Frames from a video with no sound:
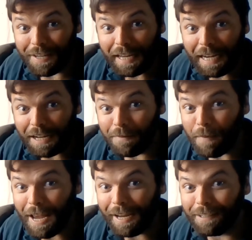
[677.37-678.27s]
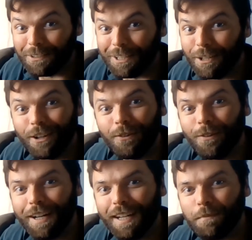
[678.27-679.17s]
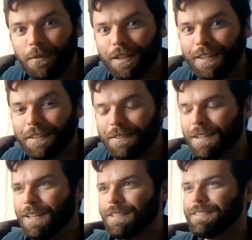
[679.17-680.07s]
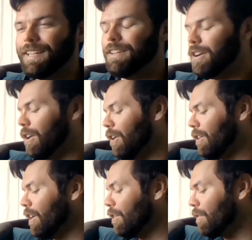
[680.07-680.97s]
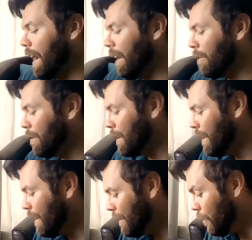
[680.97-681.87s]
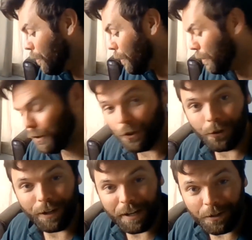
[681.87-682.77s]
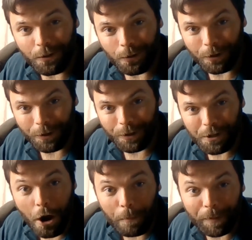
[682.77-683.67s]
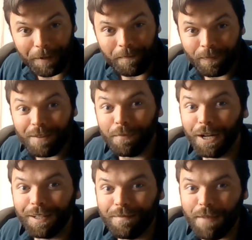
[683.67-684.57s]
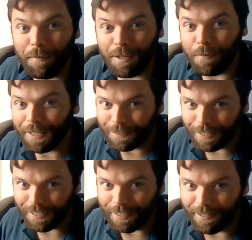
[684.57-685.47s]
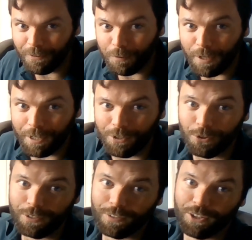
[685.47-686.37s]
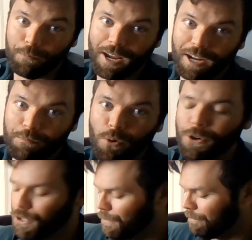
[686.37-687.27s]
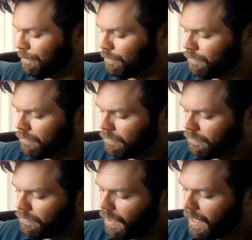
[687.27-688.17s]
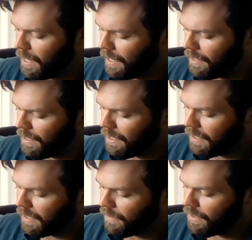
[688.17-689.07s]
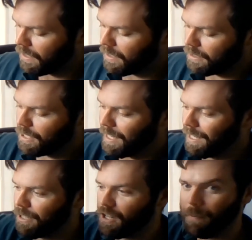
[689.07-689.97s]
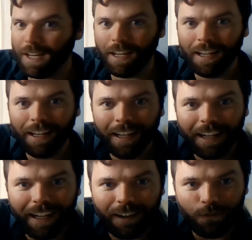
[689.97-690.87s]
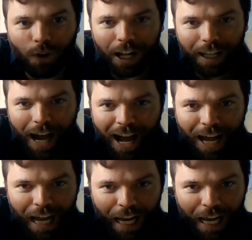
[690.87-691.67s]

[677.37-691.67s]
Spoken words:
take it out of the bag, so that you don't wind up with this seed all around your indoor carpet. But maybe the best idea would be to do this on your back porch. Okay, give it a little shake and a shimmy, and voila,